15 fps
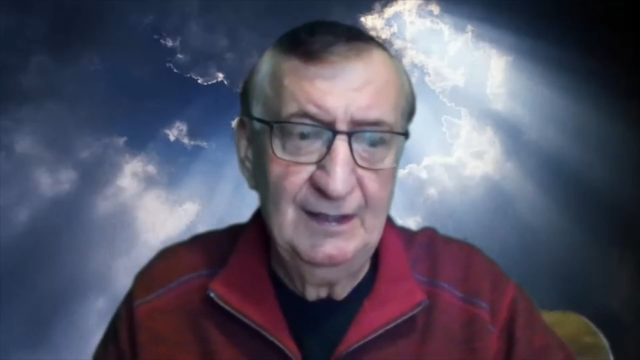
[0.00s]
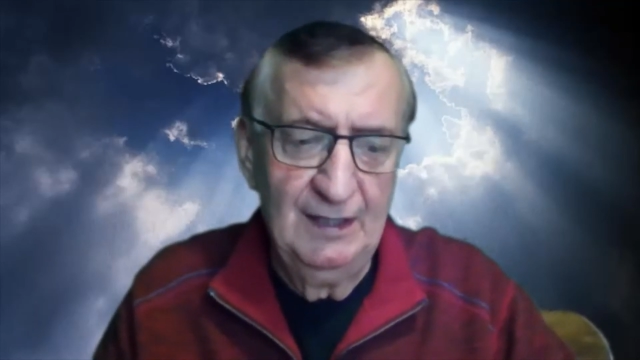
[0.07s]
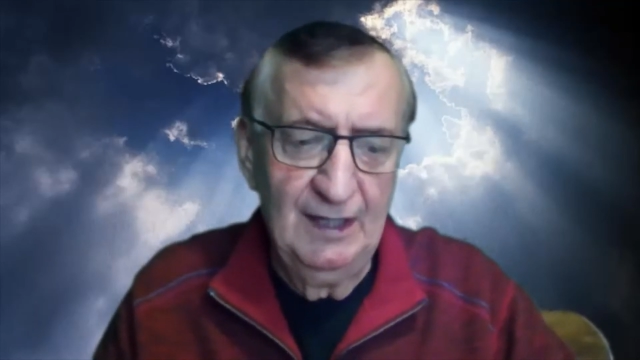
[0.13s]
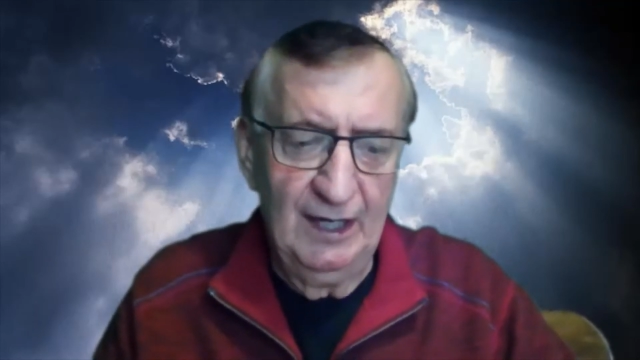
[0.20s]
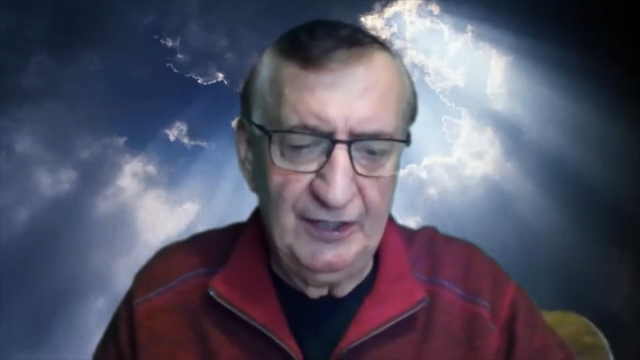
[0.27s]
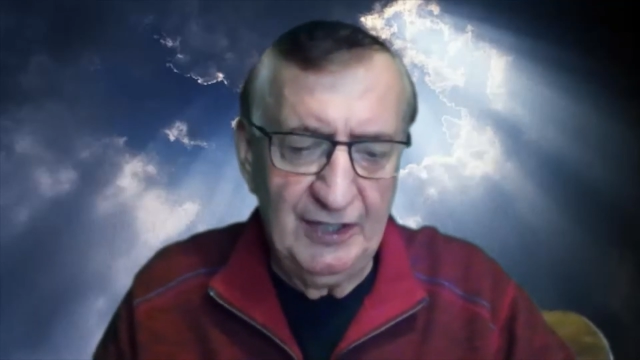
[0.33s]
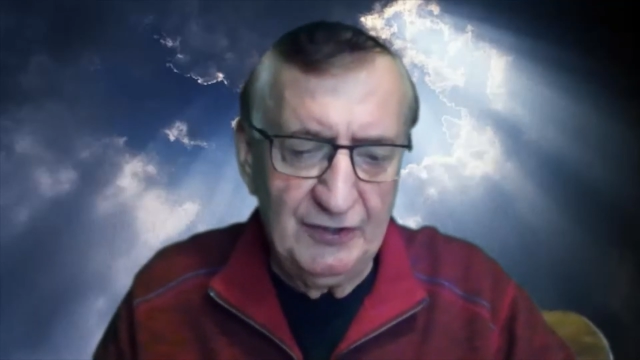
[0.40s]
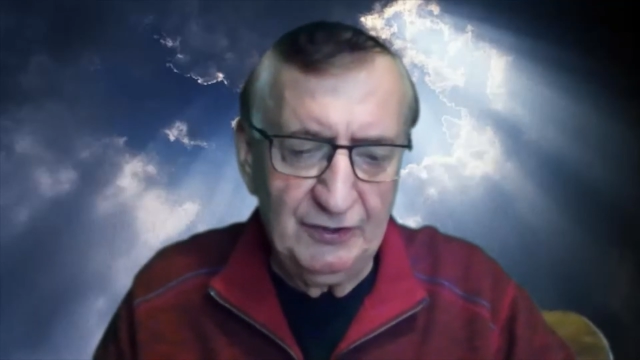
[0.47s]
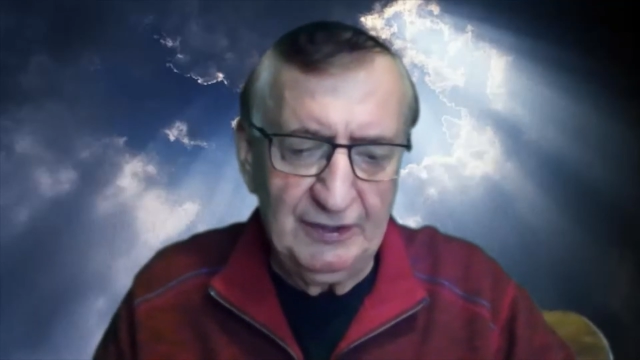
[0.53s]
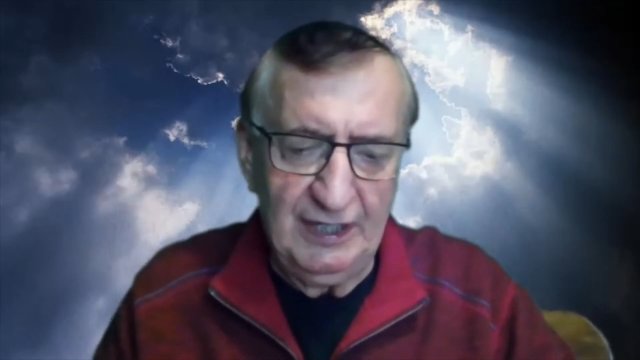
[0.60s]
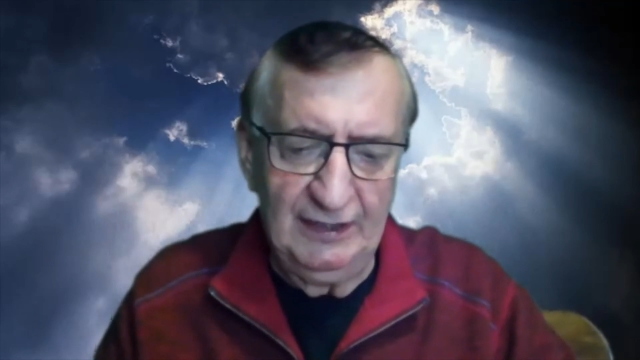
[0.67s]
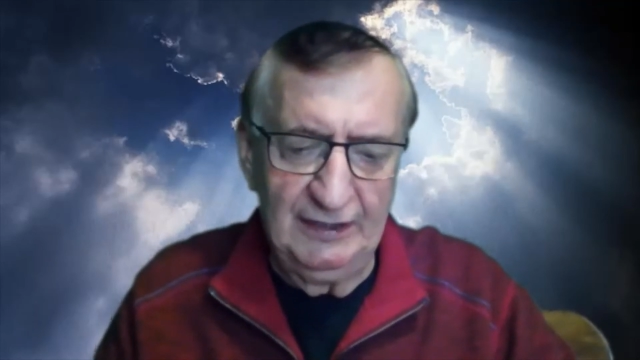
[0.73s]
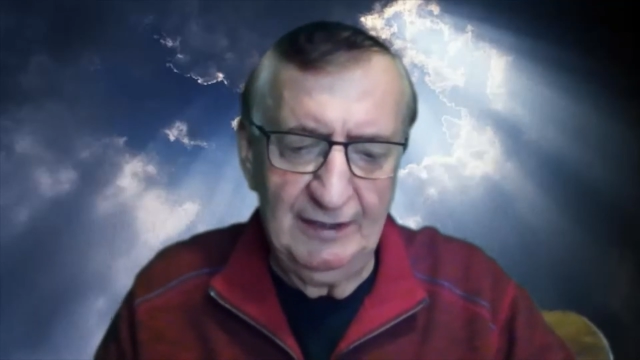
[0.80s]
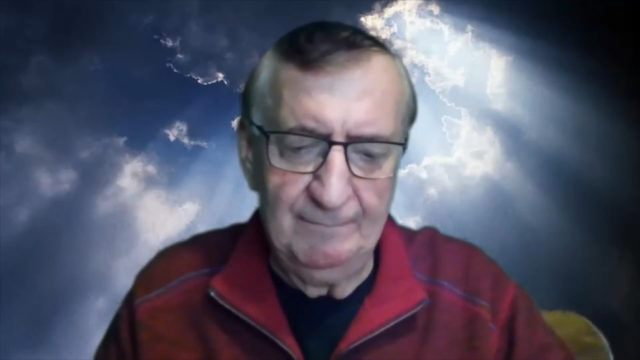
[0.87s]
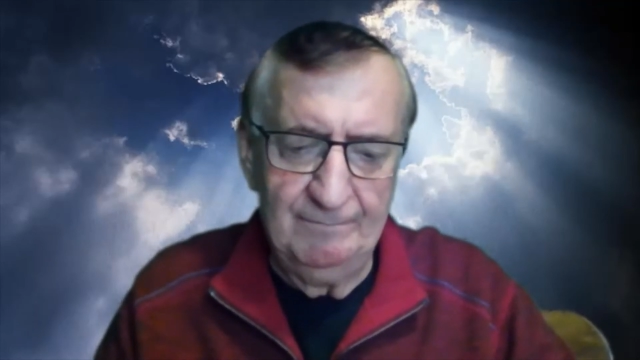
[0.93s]
another
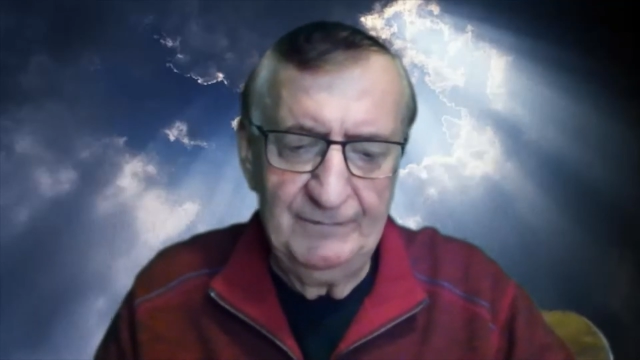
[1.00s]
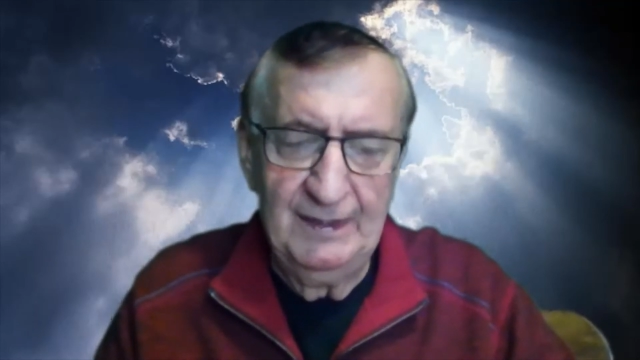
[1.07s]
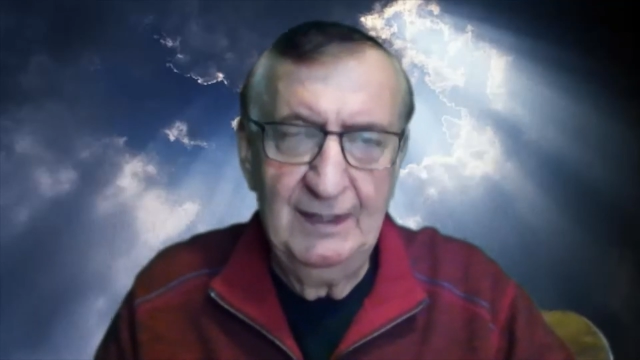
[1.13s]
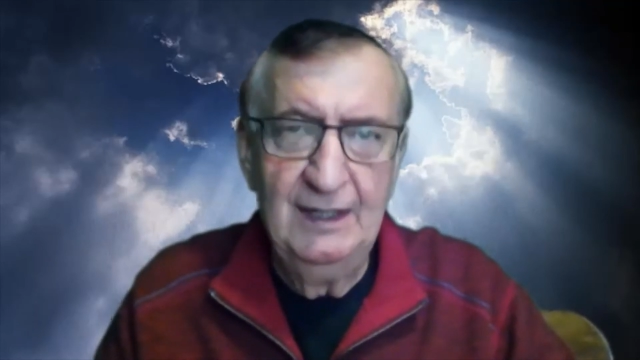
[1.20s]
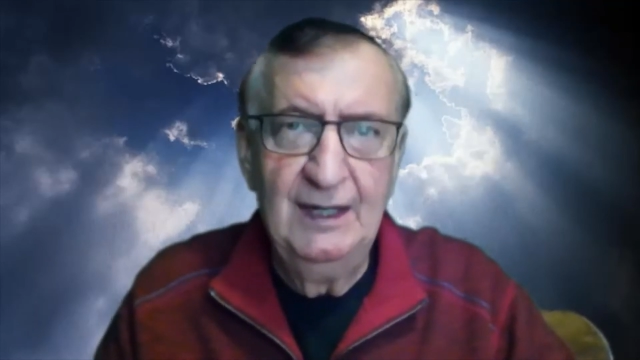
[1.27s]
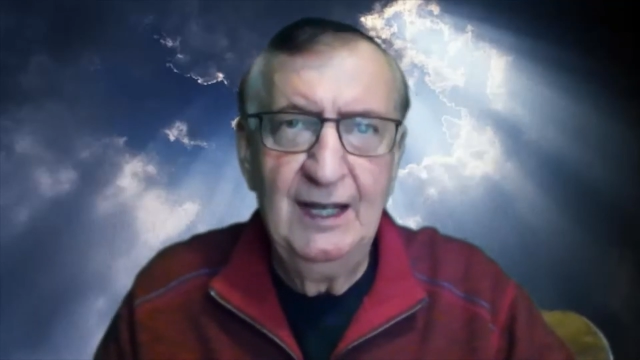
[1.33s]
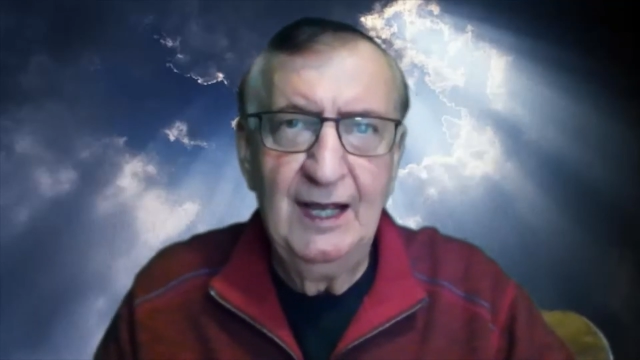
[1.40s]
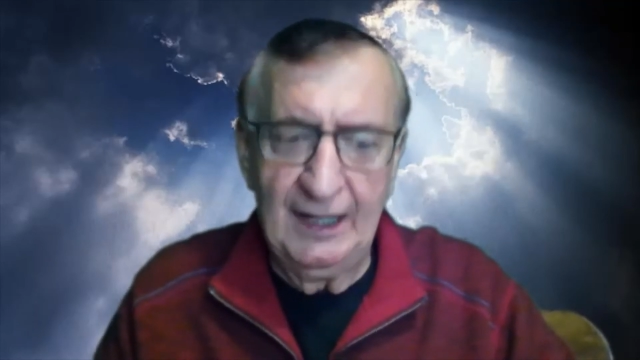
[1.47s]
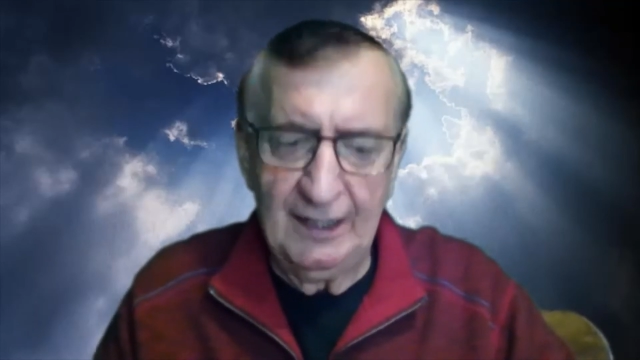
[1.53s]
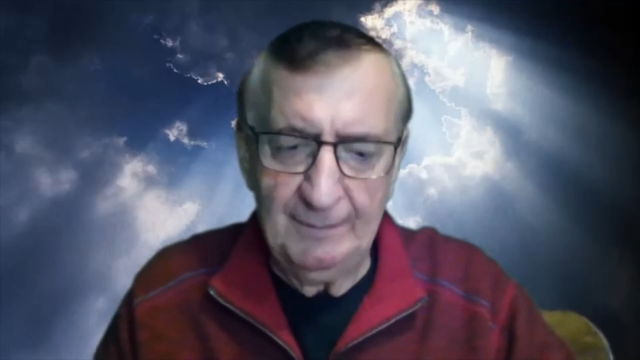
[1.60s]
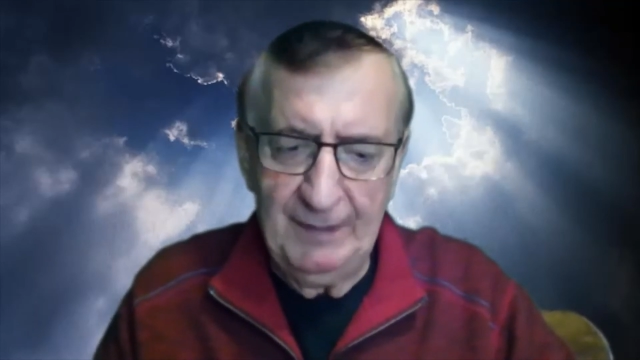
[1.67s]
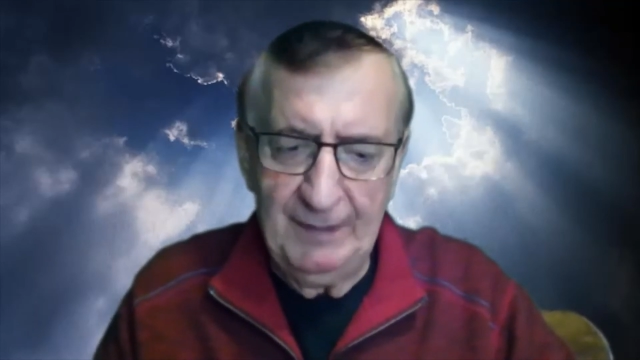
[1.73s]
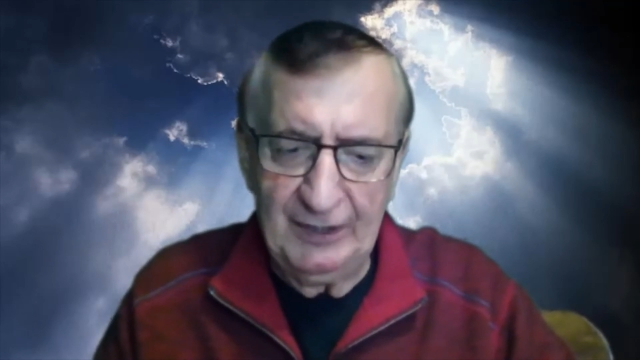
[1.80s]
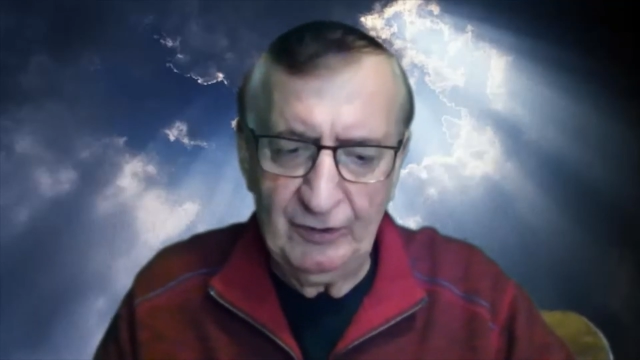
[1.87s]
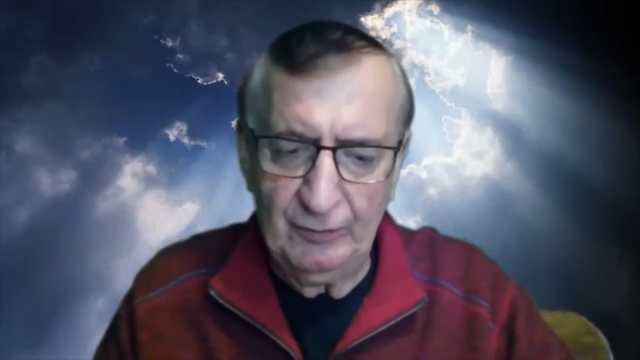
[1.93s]
kingdom, and a
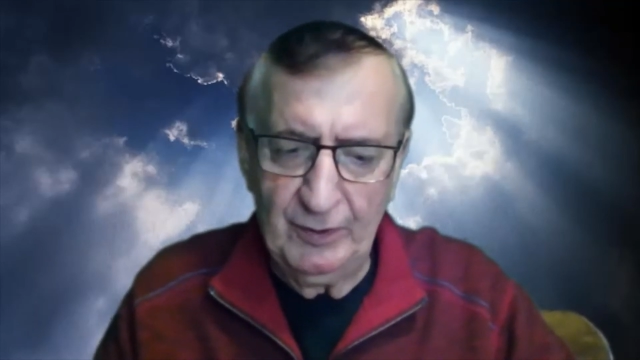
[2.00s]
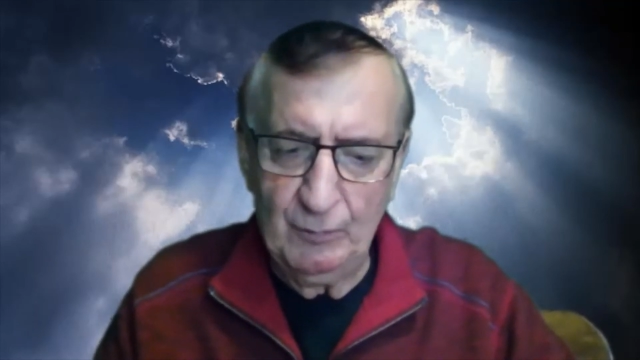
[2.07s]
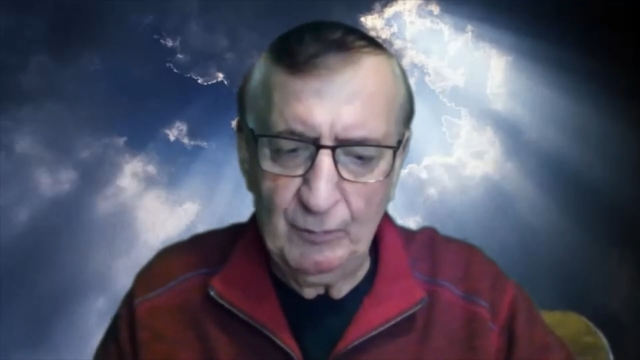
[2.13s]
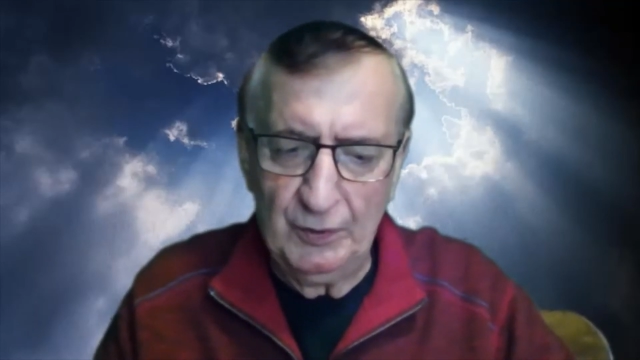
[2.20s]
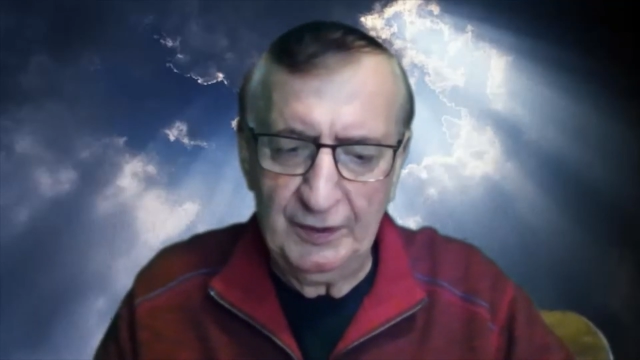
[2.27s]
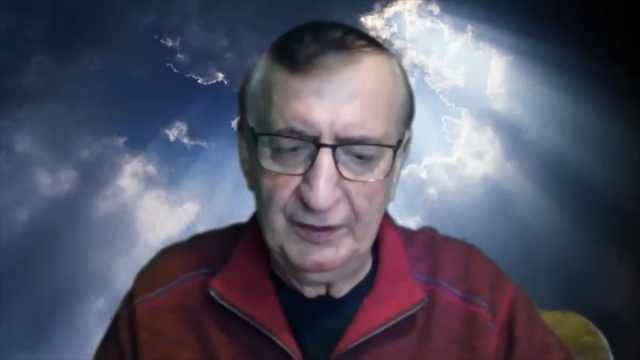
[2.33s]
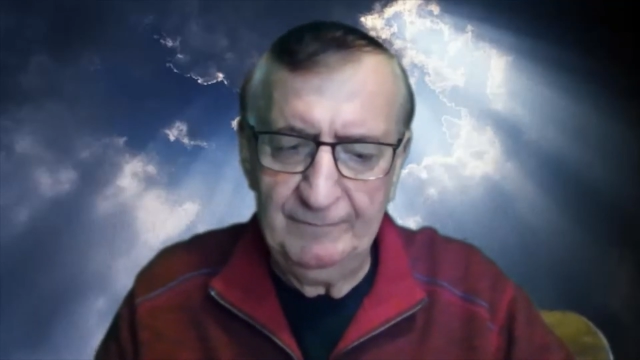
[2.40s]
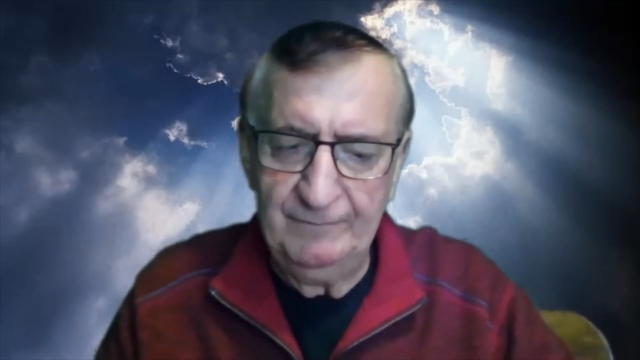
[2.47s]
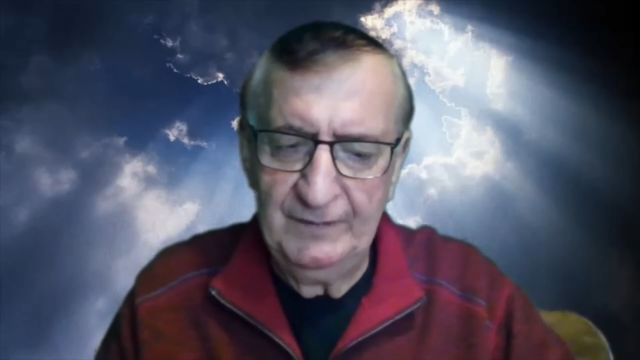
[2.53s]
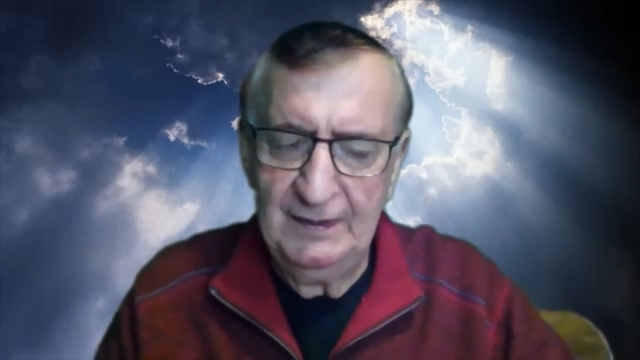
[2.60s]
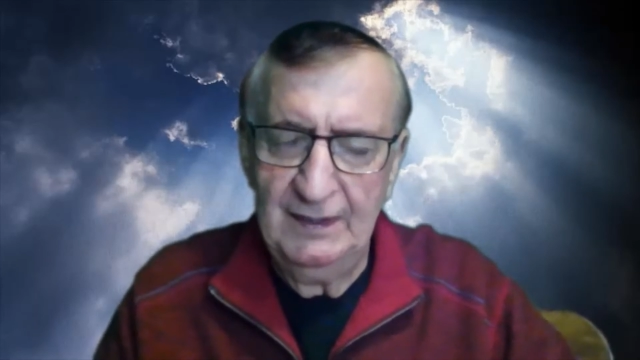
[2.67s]
better reward.